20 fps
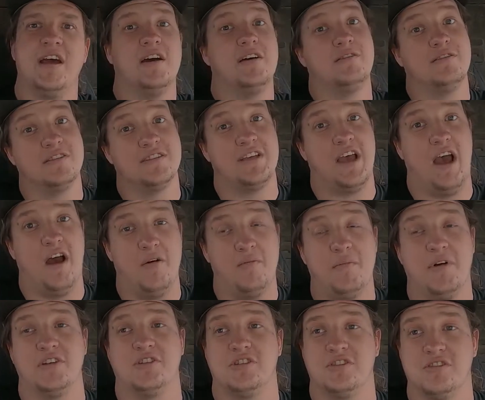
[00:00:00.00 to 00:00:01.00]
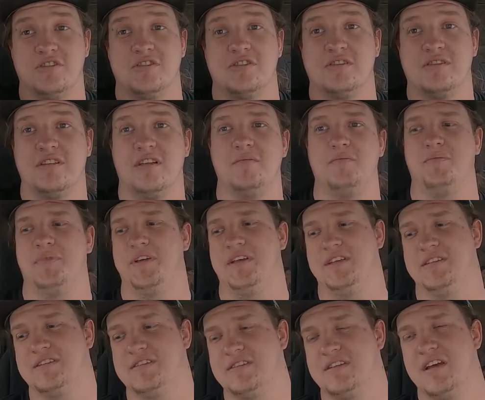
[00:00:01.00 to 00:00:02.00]
was how much your slump
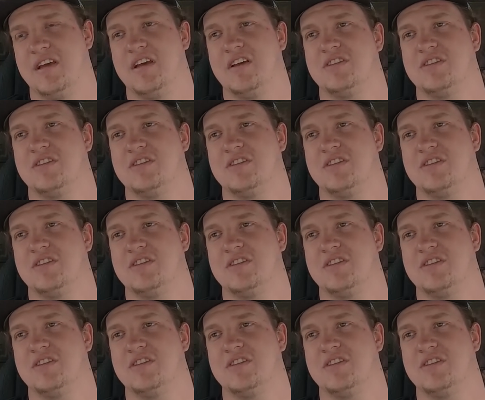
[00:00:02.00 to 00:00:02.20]
is.